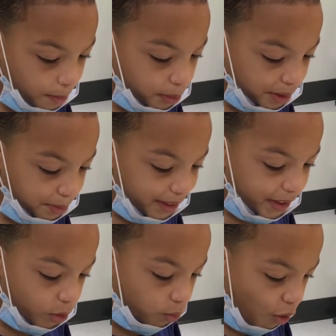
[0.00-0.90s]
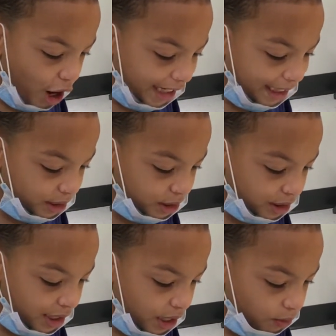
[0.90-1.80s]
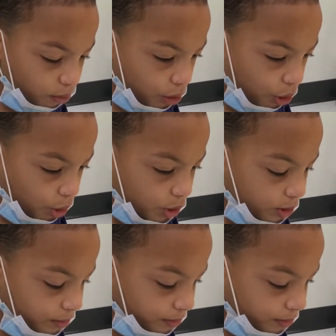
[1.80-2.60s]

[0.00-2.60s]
They're supposed to be quiet and work.